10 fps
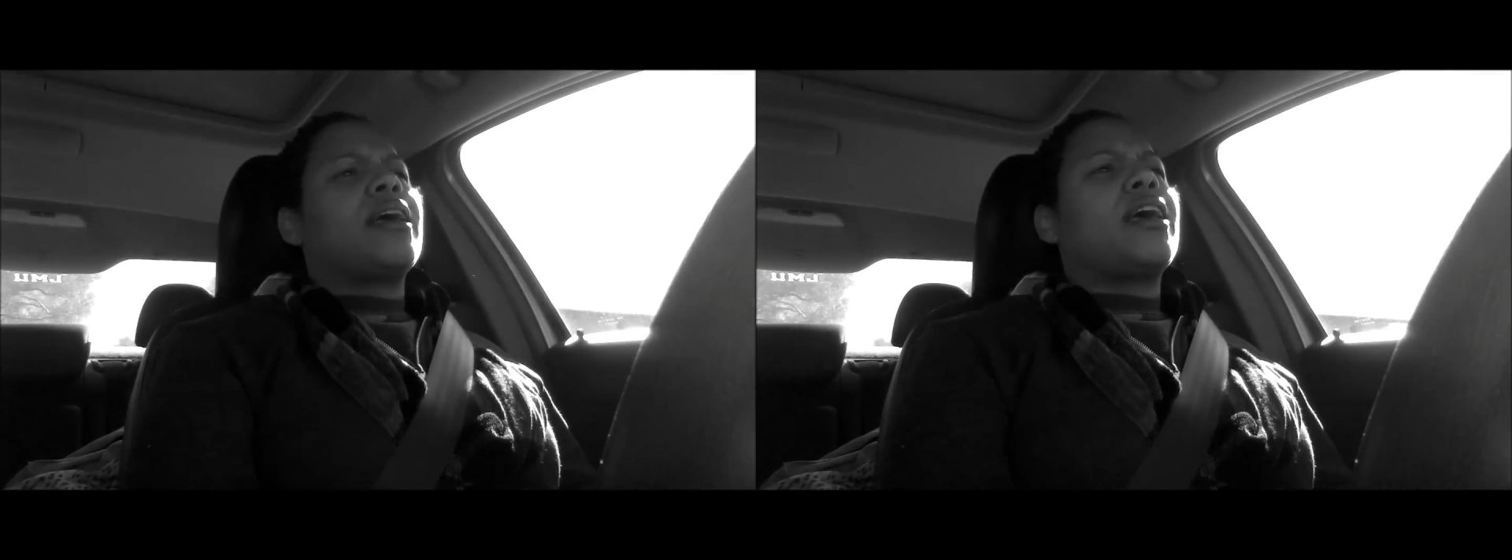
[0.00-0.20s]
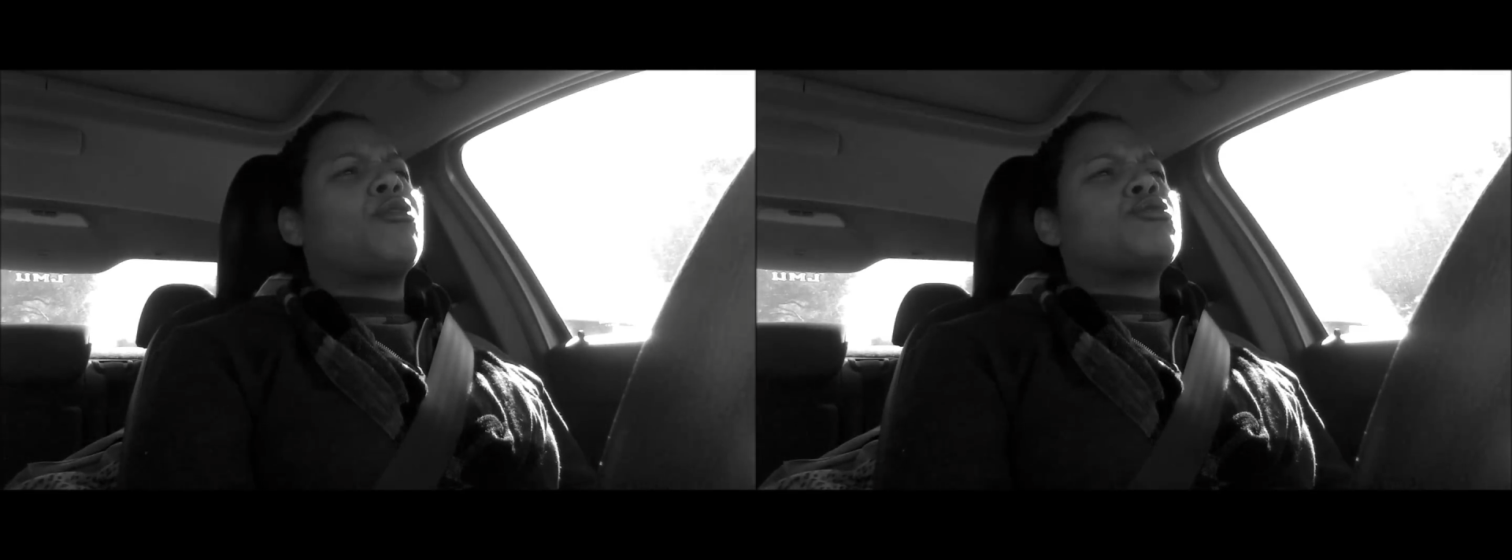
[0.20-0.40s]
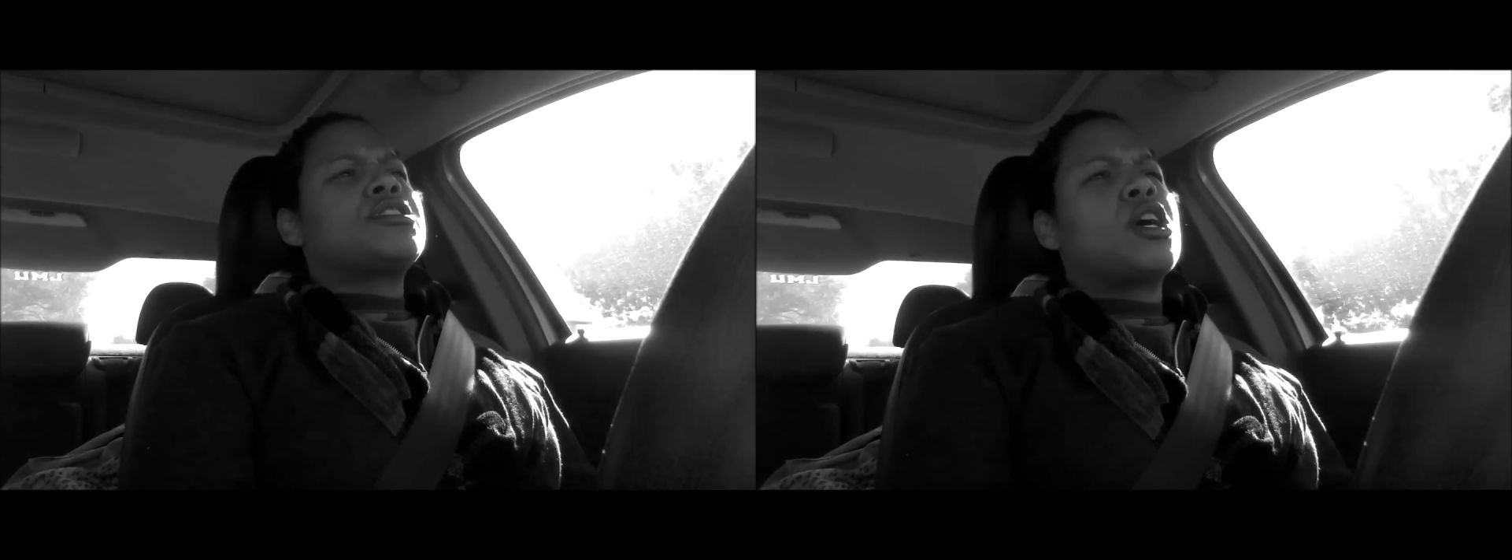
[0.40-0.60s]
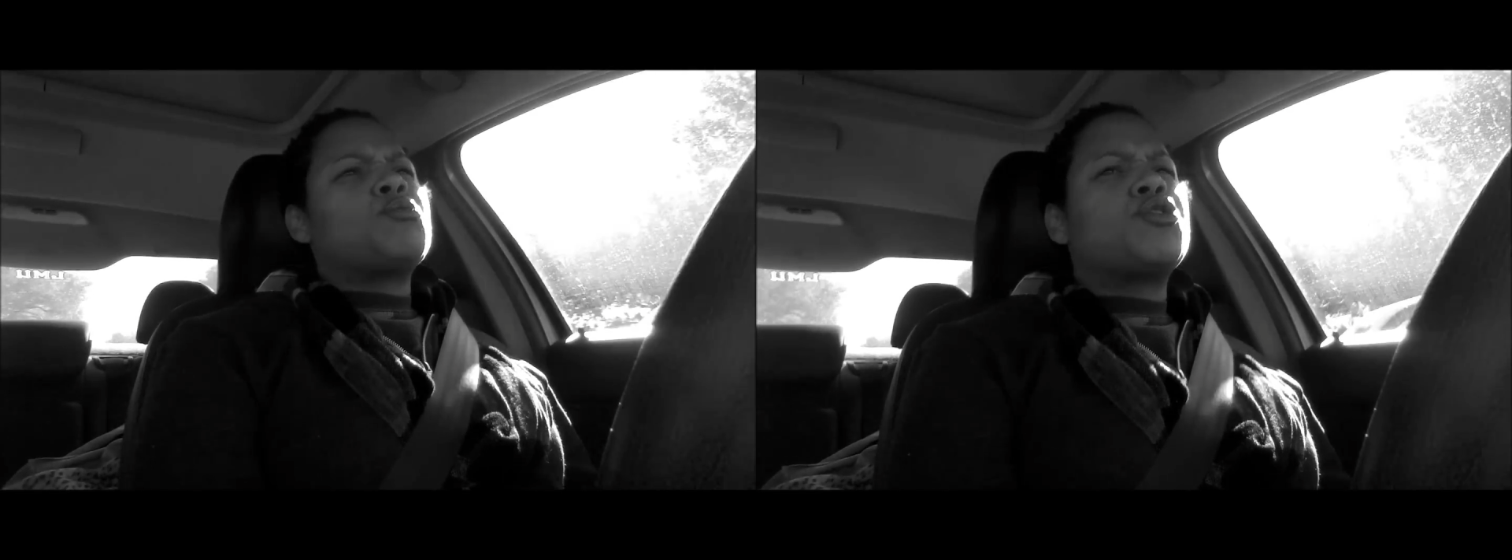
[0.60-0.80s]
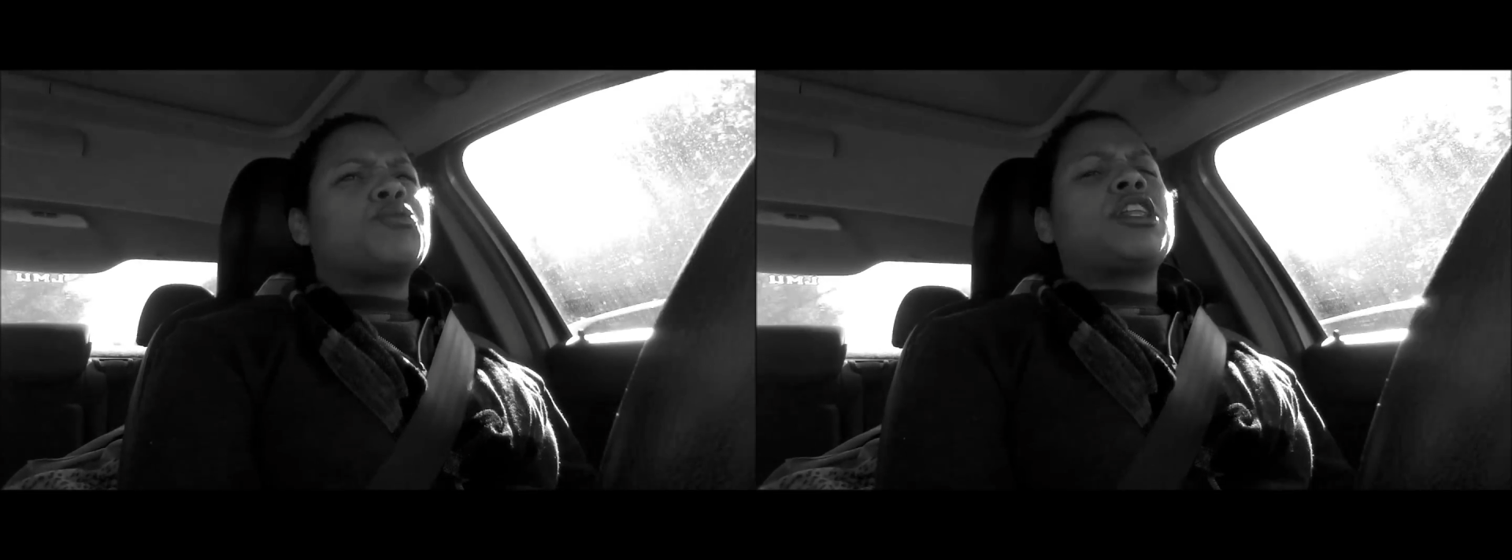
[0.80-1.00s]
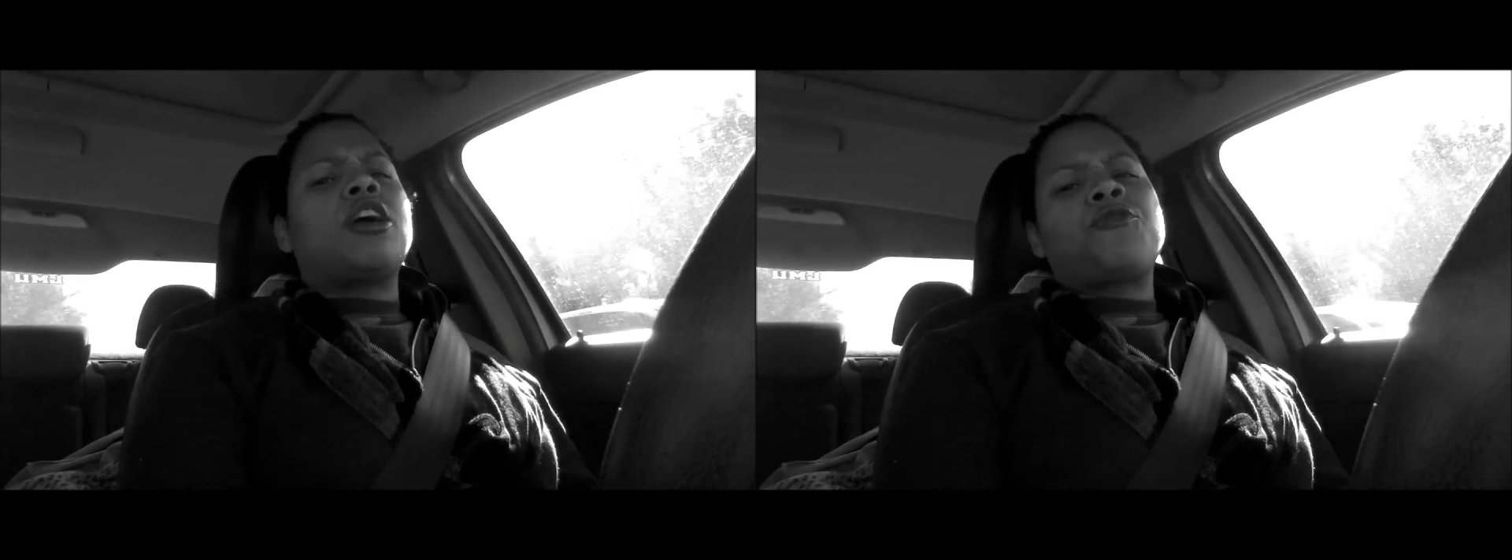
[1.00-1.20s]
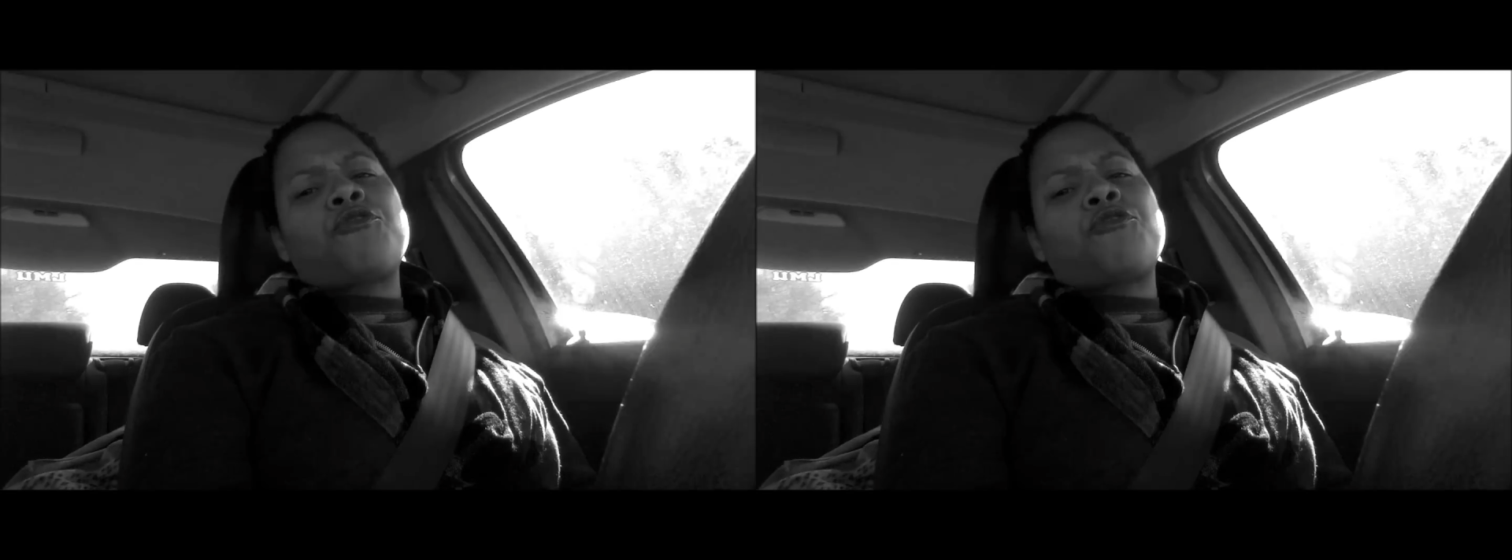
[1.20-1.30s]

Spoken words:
It was really a